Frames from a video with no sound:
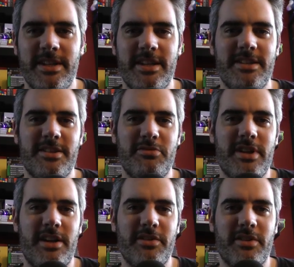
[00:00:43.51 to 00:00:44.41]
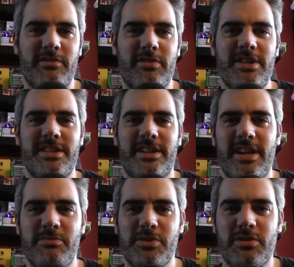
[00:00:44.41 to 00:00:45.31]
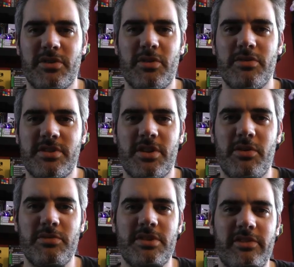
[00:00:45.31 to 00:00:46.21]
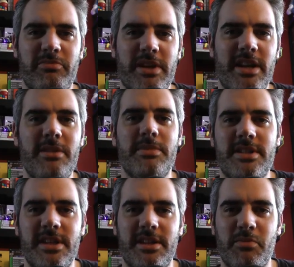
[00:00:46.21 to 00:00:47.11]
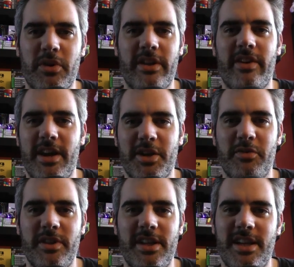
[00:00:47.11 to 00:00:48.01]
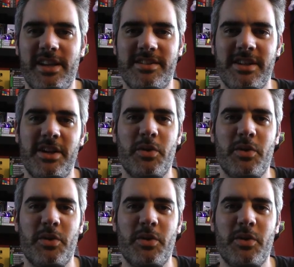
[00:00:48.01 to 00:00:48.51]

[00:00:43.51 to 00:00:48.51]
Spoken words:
There's no doubt that racing gamers on the consoles have been limited in what they've had over the years,